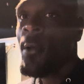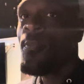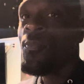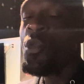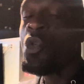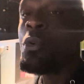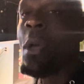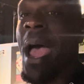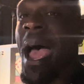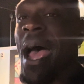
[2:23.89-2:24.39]

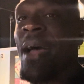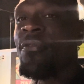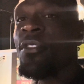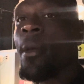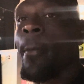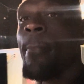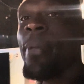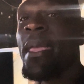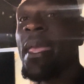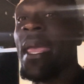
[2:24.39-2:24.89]
You have to
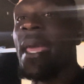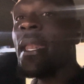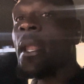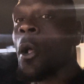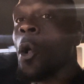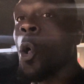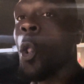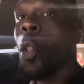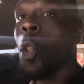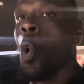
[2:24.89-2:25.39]
be in a
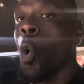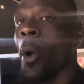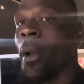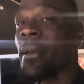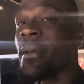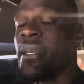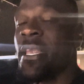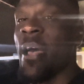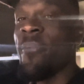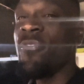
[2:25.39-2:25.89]

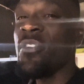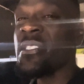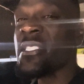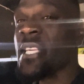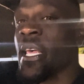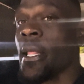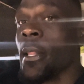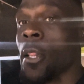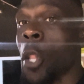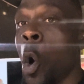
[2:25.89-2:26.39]
caloric
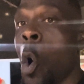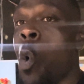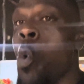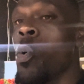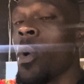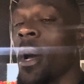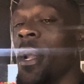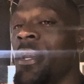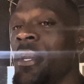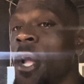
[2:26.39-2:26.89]
deficit
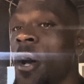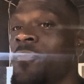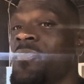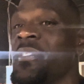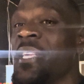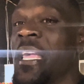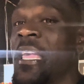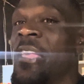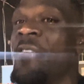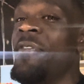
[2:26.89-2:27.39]
long enough
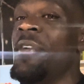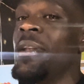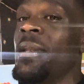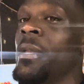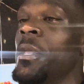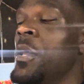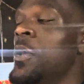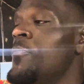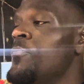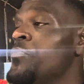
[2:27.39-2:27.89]
to
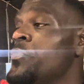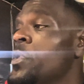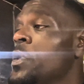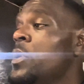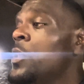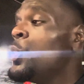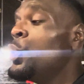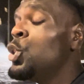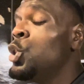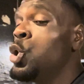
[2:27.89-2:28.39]
even
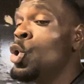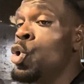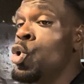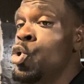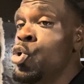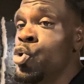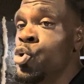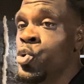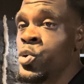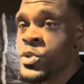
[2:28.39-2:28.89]

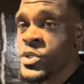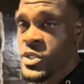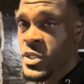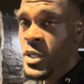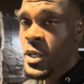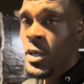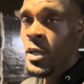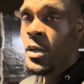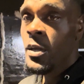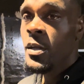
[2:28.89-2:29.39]
lose
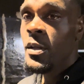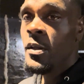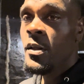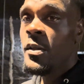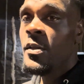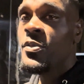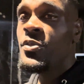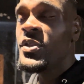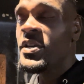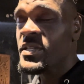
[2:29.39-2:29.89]

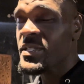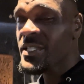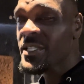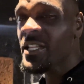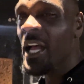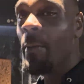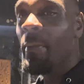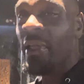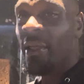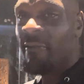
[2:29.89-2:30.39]
the stomach